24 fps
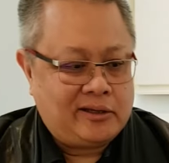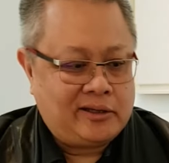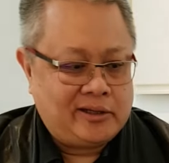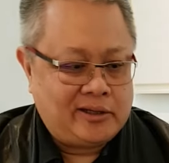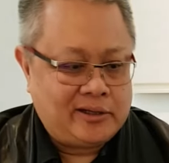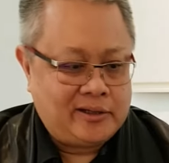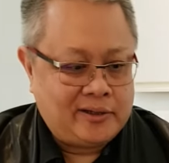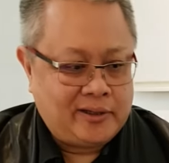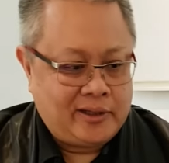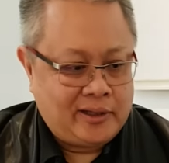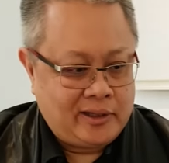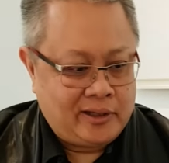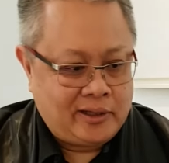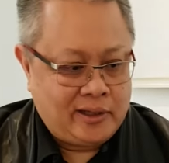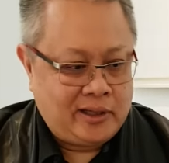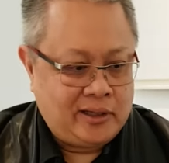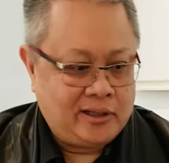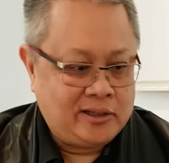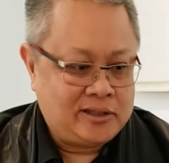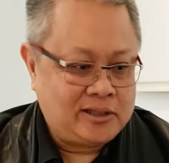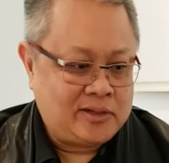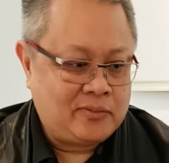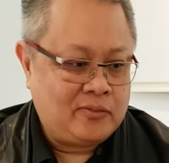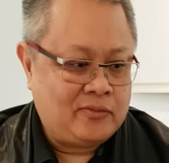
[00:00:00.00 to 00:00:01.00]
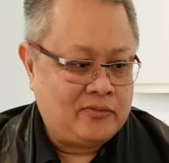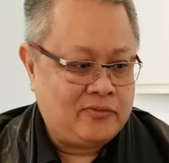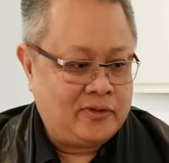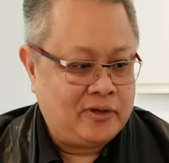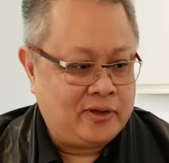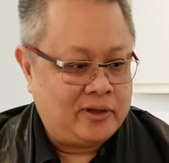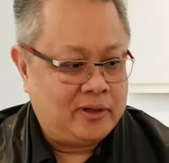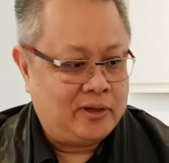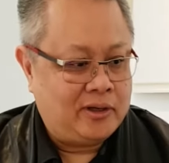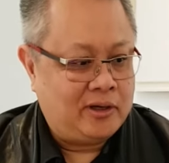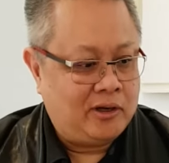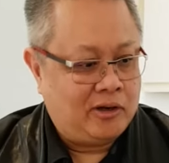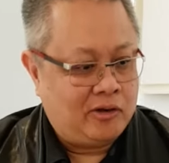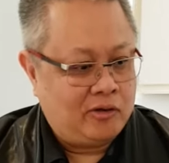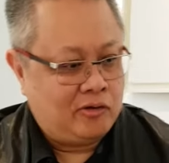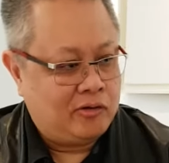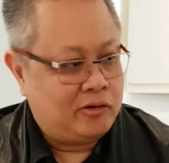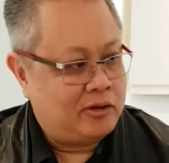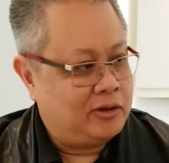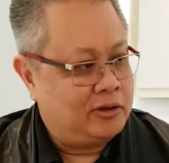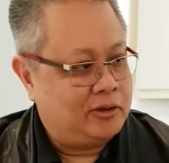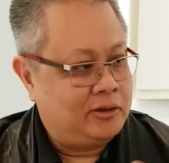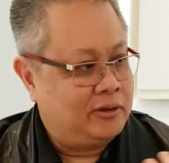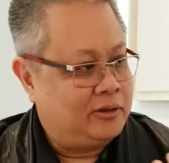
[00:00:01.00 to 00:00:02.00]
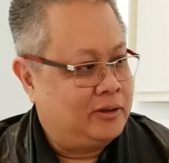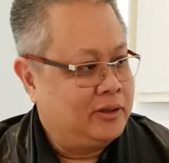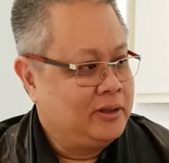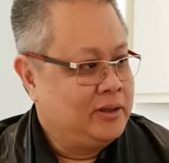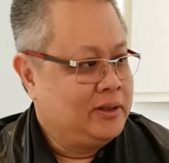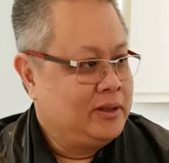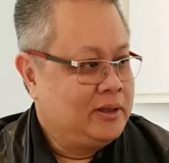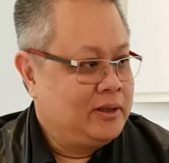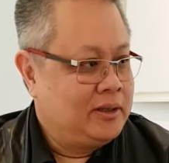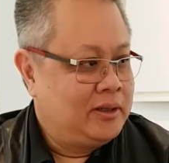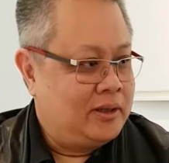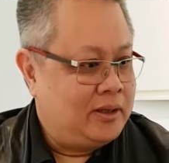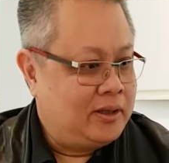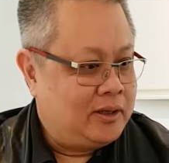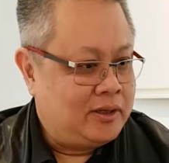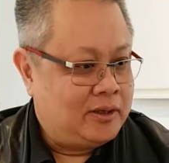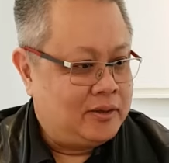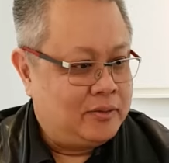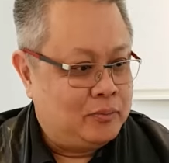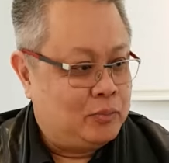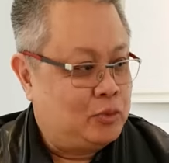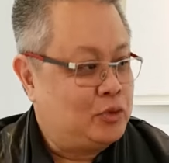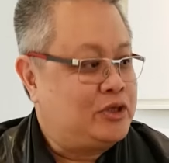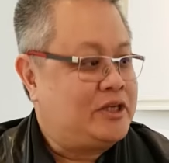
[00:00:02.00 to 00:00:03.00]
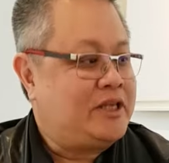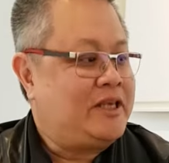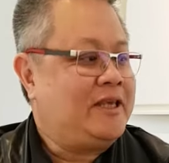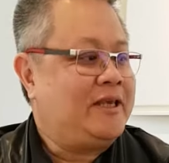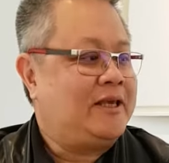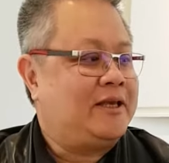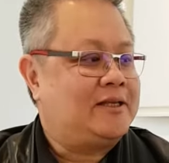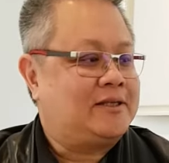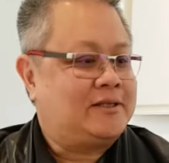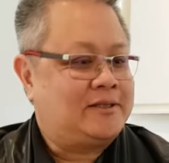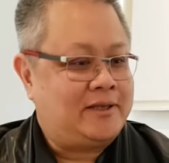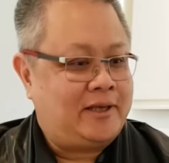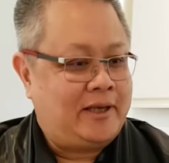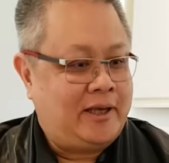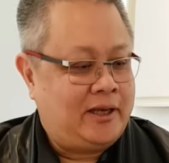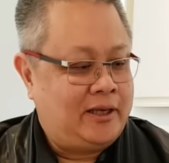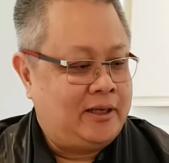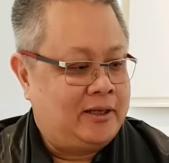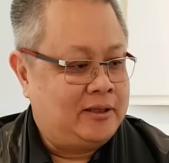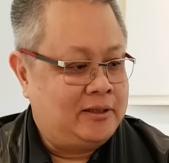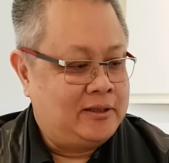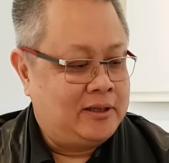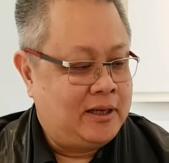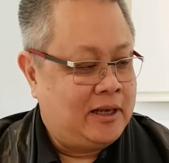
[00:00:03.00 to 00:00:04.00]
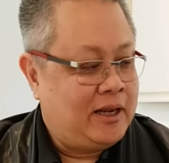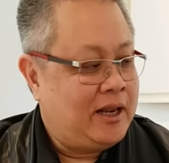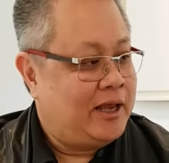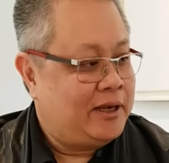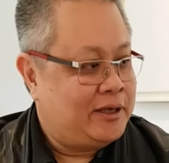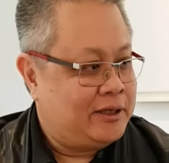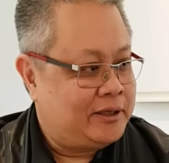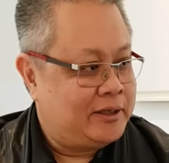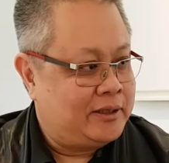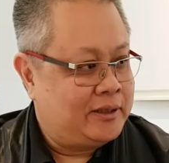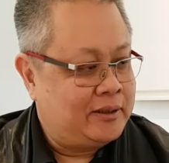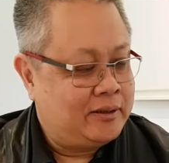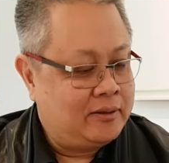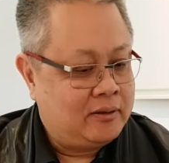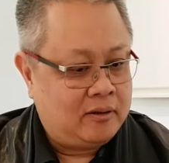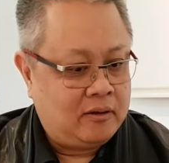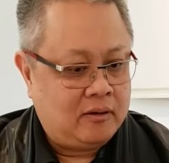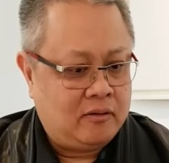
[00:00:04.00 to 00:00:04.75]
in some of the local boutiques in London,